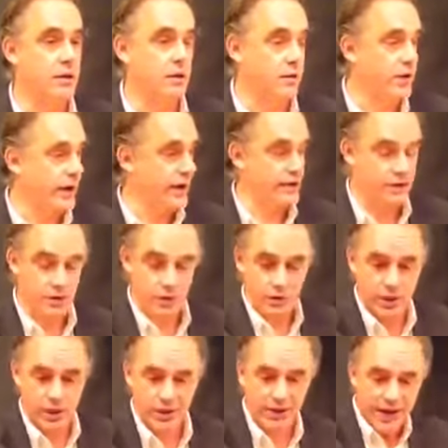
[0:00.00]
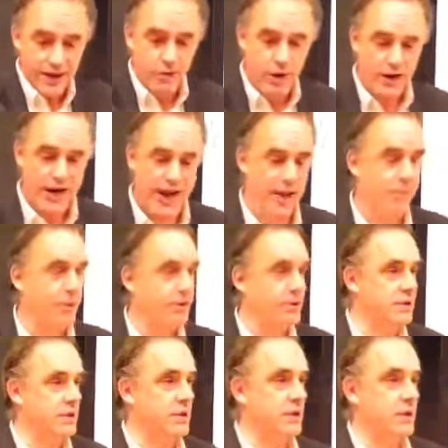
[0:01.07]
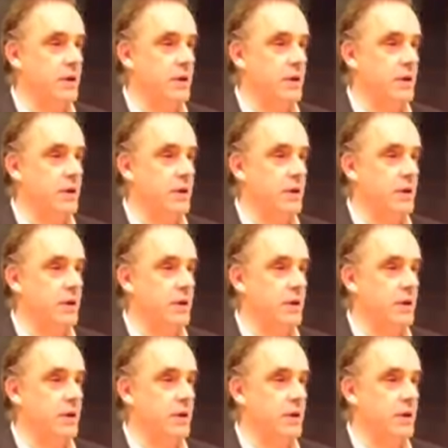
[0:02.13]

Okay, so then what happens?